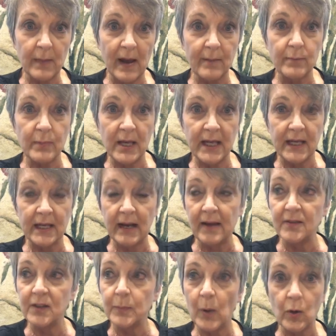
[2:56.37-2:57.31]

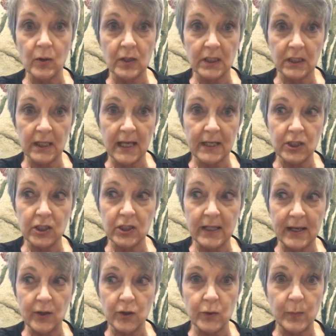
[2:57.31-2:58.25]
I've spoken to
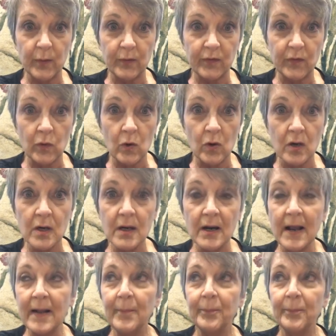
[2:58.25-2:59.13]
legislators before.